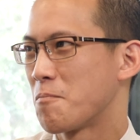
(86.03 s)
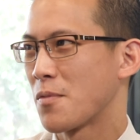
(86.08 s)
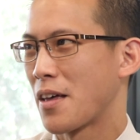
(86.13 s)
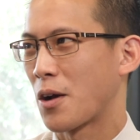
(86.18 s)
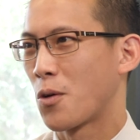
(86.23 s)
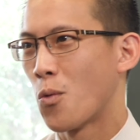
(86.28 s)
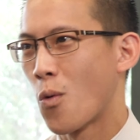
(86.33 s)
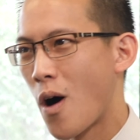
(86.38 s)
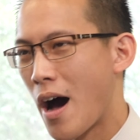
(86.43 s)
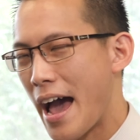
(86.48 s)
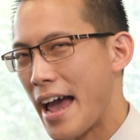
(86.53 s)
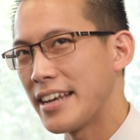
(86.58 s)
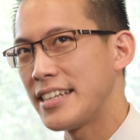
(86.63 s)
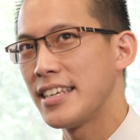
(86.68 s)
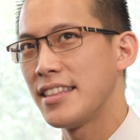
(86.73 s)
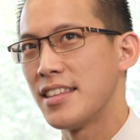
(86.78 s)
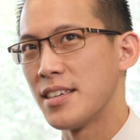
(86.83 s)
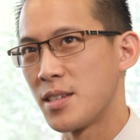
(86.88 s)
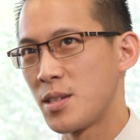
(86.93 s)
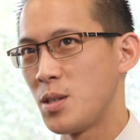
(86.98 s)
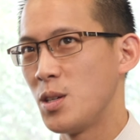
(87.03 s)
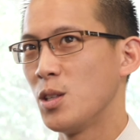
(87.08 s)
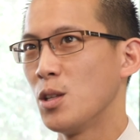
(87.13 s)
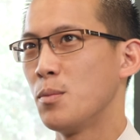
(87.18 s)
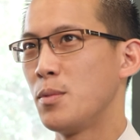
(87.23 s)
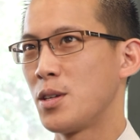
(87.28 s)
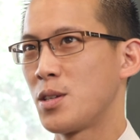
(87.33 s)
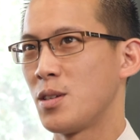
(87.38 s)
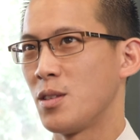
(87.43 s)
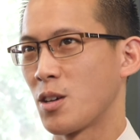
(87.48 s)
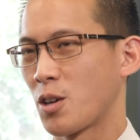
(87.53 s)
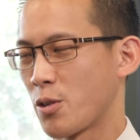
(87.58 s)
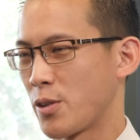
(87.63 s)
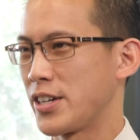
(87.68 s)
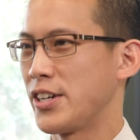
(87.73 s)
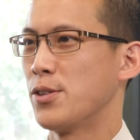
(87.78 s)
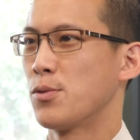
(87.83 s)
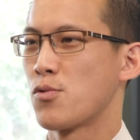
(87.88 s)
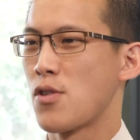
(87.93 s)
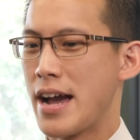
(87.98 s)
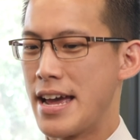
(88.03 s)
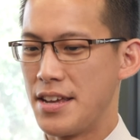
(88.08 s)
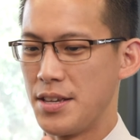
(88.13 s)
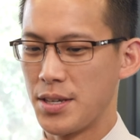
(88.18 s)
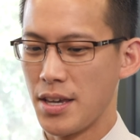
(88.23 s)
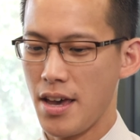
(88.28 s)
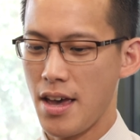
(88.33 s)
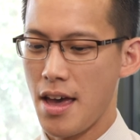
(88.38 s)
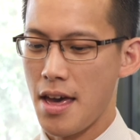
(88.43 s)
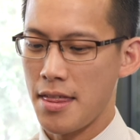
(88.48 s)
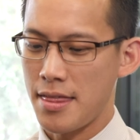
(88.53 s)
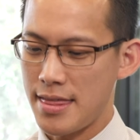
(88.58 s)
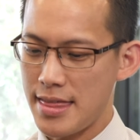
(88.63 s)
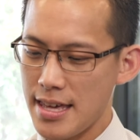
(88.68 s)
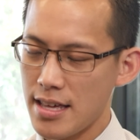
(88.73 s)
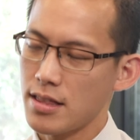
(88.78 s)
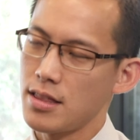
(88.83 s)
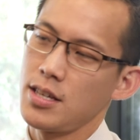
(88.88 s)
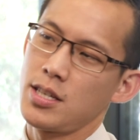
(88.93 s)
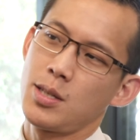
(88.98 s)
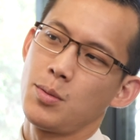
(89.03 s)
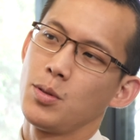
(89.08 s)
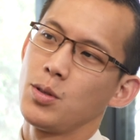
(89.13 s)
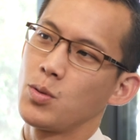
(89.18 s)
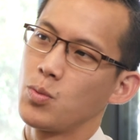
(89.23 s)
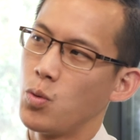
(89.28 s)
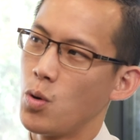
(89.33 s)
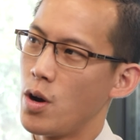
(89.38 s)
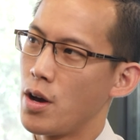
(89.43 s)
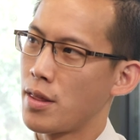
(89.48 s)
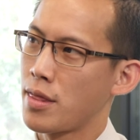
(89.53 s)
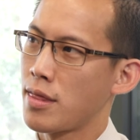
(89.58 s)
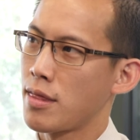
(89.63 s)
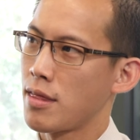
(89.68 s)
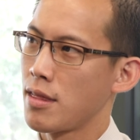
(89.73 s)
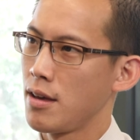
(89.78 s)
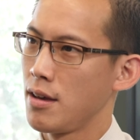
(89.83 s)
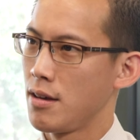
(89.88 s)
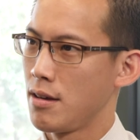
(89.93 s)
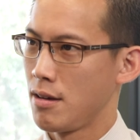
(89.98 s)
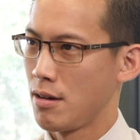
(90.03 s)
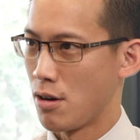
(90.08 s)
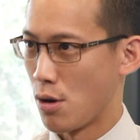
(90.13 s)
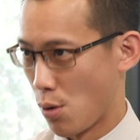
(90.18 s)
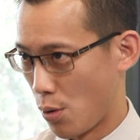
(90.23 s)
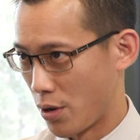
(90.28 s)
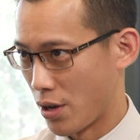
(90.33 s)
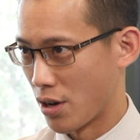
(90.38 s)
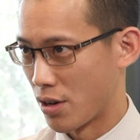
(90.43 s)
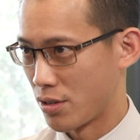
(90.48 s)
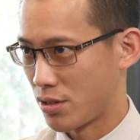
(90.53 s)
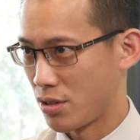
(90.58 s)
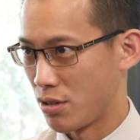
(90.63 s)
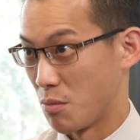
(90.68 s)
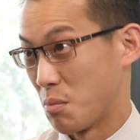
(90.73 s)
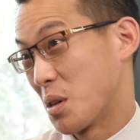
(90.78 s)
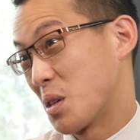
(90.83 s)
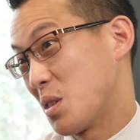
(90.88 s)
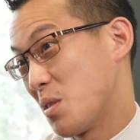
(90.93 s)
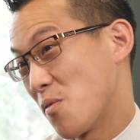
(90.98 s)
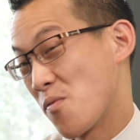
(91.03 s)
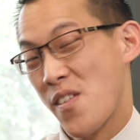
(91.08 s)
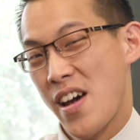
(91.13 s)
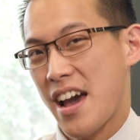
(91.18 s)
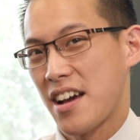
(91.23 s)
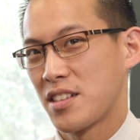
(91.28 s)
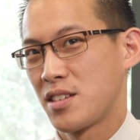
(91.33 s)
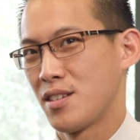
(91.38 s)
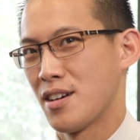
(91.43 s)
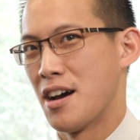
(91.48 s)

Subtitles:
Like, why did the syllabus and the curriculum writers think this was worth holding on to? Because in fact,